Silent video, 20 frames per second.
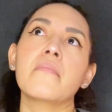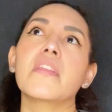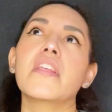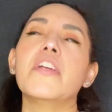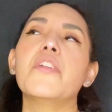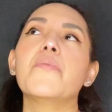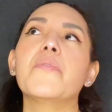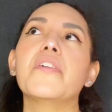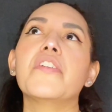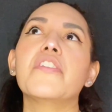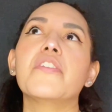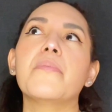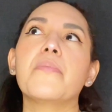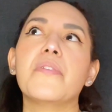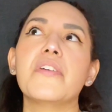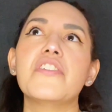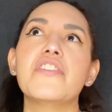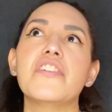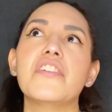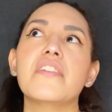in one of the
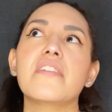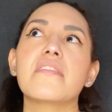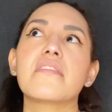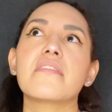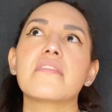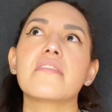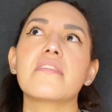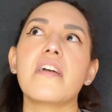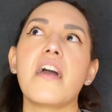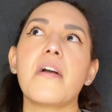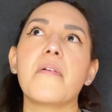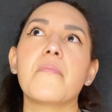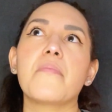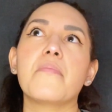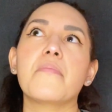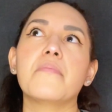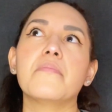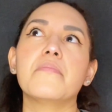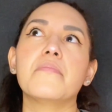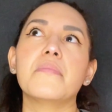preachings
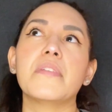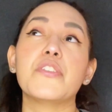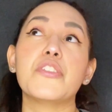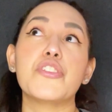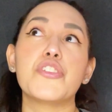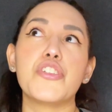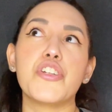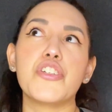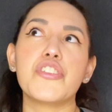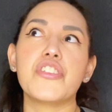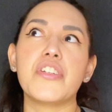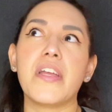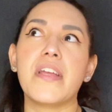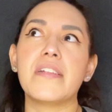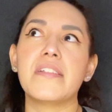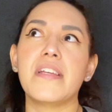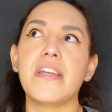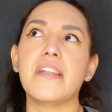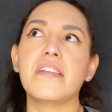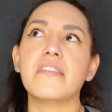at the church I
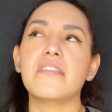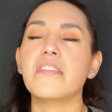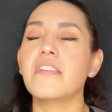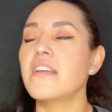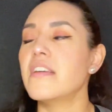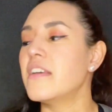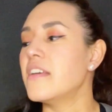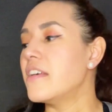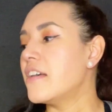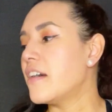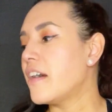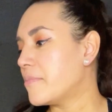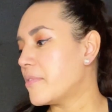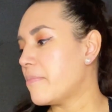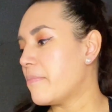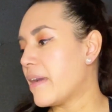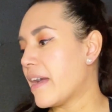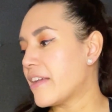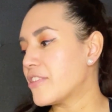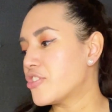attend, the
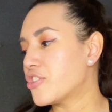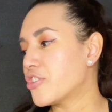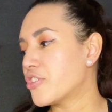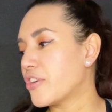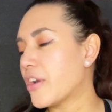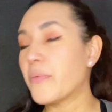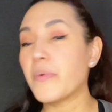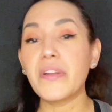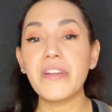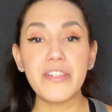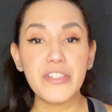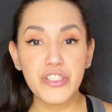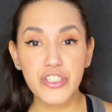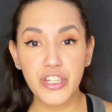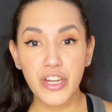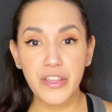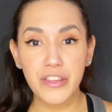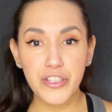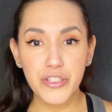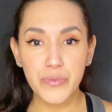pastor, I wanted to
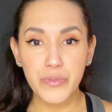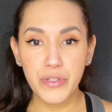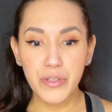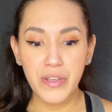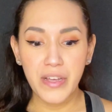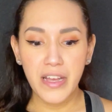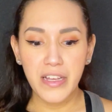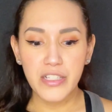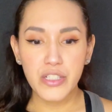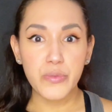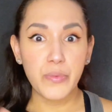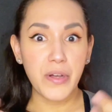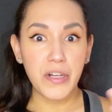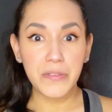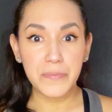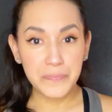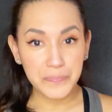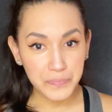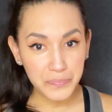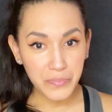share this with you guys while
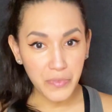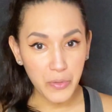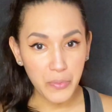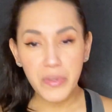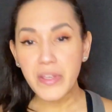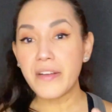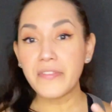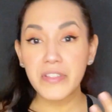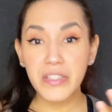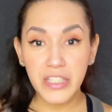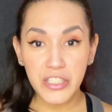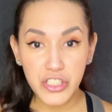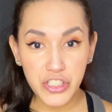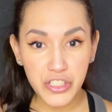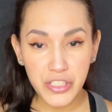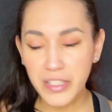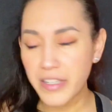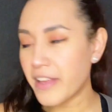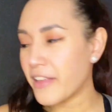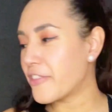we have lunch
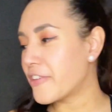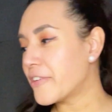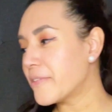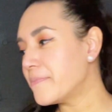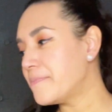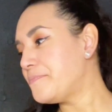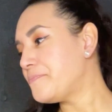together.